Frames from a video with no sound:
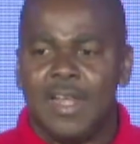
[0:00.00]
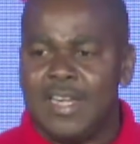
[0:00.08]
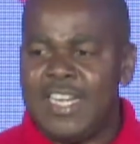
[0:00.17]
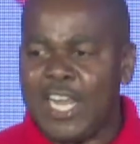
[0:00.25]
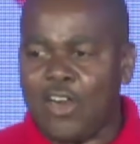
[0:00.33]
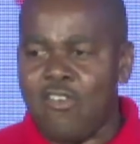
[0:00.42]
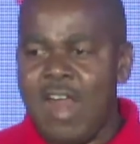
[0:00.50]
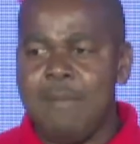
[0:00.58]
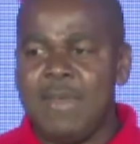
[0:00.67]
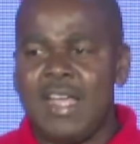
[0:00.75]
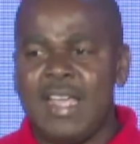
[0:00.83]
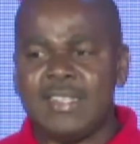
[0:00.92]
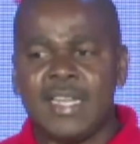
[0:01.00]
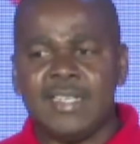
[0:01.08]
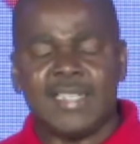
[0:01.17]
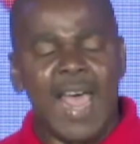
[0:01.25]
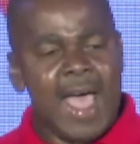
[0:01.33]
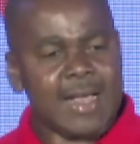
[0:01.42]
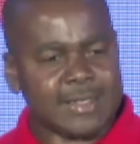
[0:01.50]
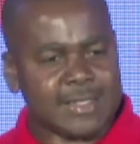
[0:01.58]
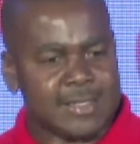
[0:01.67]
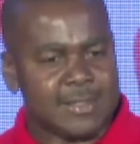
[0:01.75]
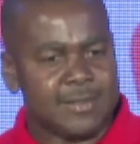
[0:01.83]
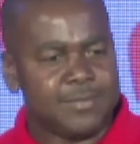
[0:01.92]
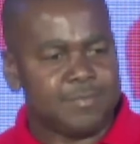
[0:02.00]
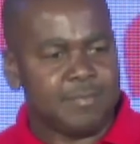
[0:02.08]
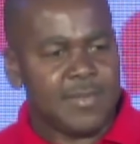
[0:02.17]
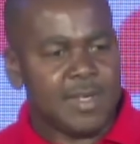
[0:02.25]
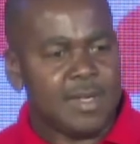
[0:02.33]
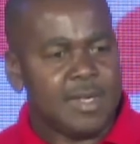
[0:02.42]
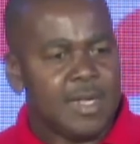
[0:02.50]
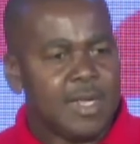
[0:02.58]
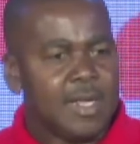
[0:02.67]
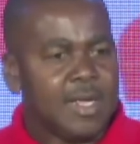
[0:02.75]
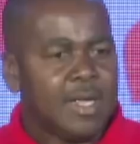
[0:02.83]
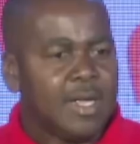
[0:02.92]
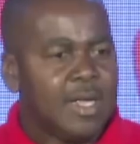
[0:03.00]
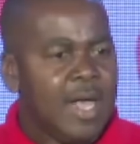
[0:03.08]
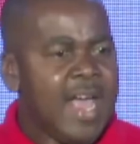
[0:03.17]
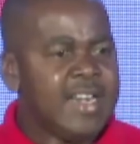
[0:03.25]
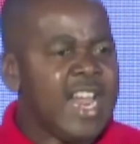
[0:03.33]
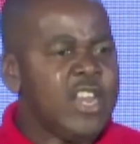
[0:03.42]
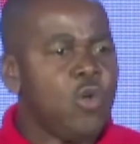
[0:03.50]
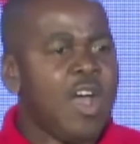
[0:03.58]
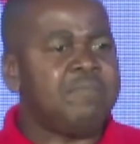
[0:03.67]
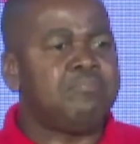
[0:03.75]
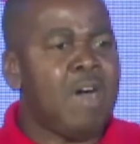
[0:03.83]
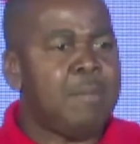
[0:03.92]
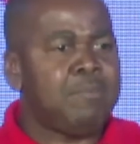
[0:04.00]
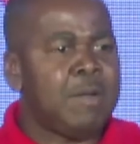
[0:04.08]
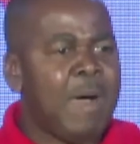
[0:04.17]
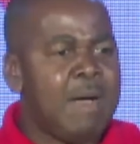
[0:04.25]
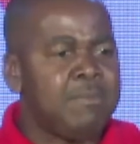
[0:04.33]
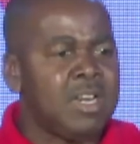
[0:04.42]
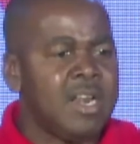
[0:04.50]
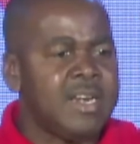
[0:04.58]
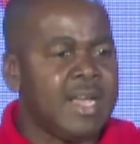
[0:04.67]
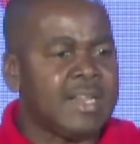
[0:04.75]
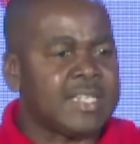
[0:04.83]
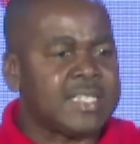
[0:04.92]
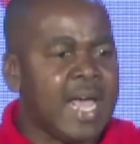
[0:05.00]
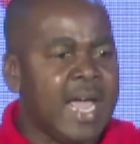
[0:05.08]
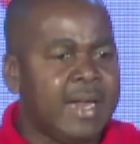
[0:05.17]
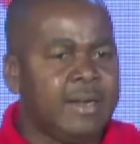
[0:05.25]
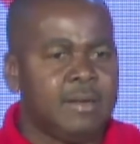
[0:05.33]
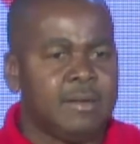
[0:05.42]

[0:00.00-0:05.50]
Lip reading: The grammar is intact. And then you have mumble bumble on the other side.